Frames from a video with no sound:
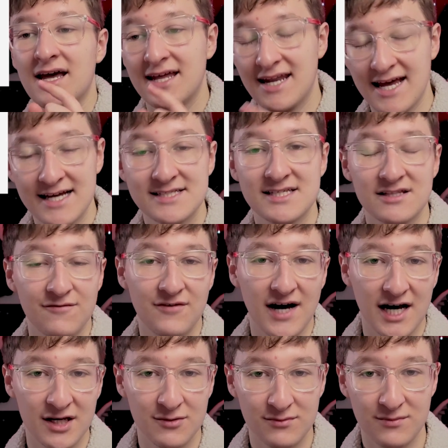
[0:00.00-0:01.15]
enhancing the
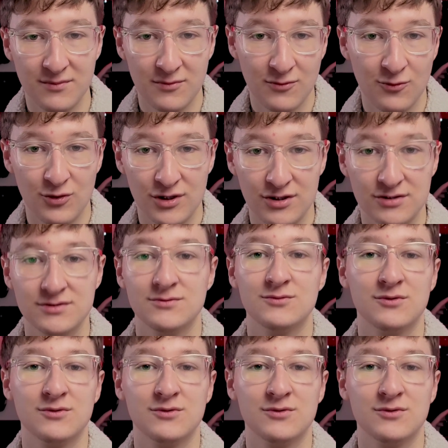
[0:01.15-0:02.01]
volume will